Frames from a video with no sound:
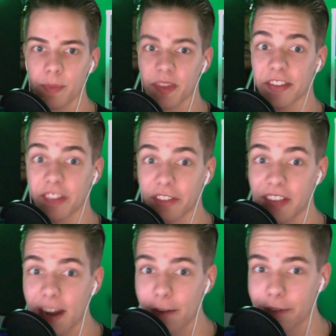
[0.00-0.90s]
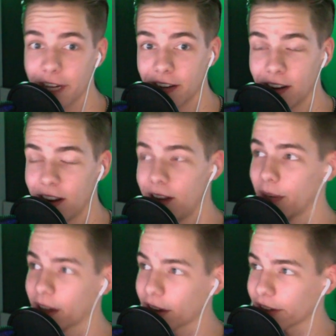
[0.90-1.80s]
That's not the end of it,
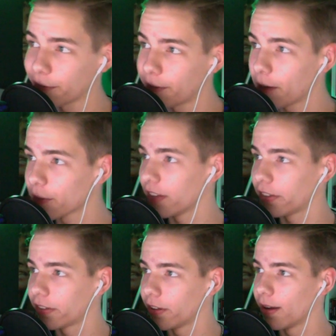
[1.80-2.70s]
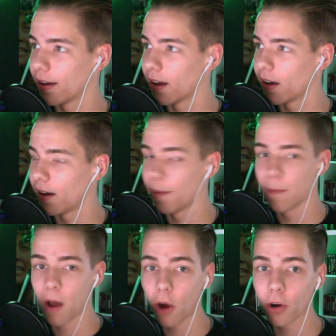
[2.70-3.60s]
because I found this
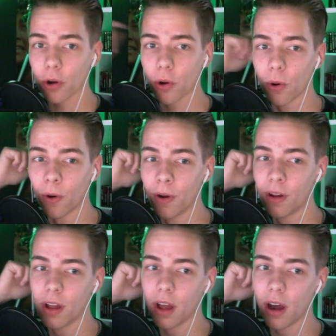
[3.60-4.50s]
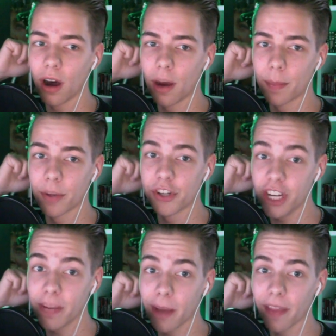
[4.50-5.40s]
article on
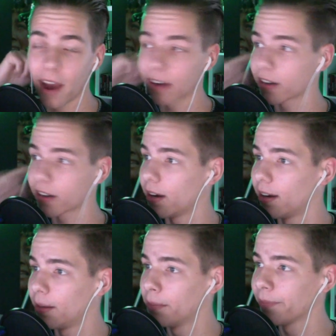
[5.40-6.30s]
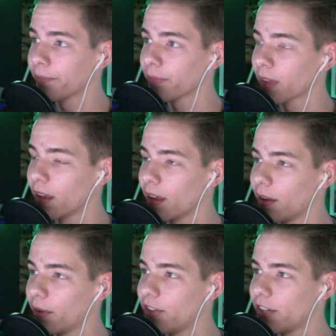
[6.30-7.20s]
pajiba.com,
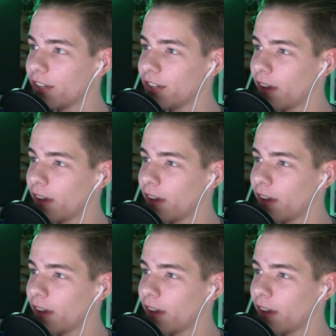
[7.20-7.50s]
which is